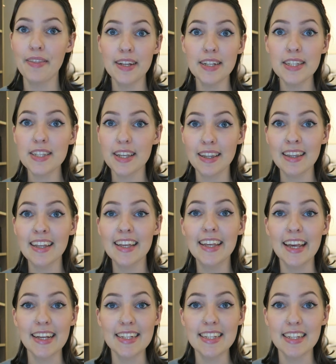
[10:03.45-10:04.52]
then suddenly
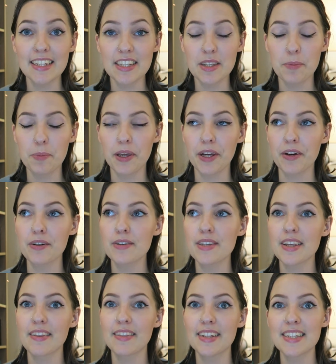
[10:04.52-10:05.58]
Casey
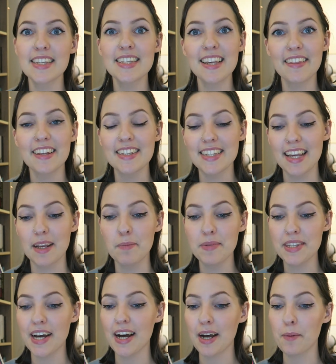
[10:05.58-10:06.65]
disappears, and this is at the same
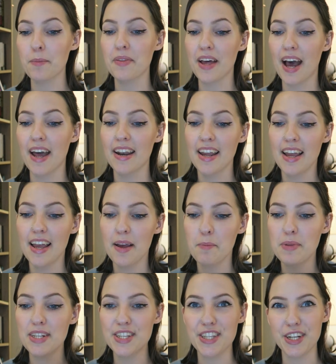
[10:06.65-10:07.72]
time that
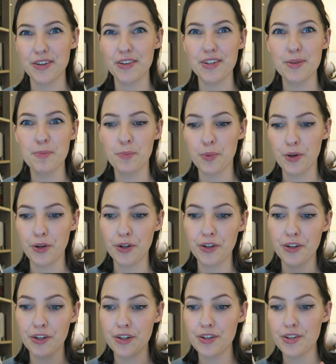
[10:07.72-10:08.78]
mysterious
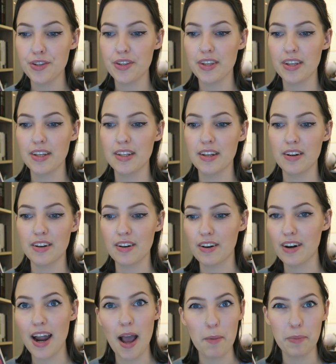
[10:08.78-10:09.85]
murders
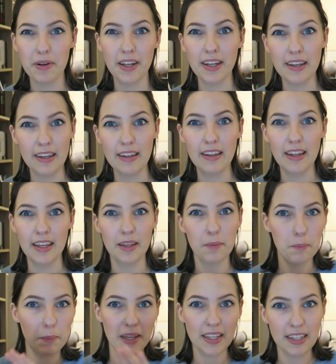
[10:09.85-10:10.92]
are happening in
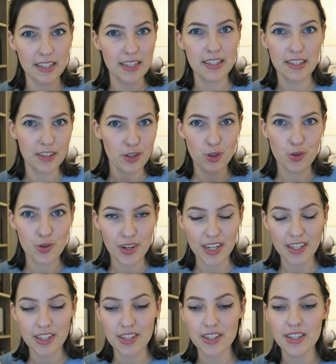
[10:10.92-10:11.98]
like Mickey's
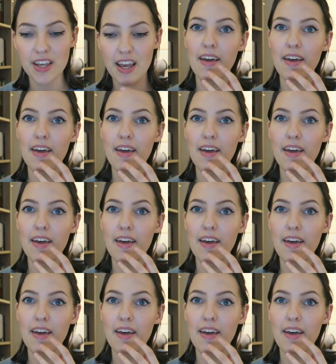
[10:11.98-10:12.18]
streets.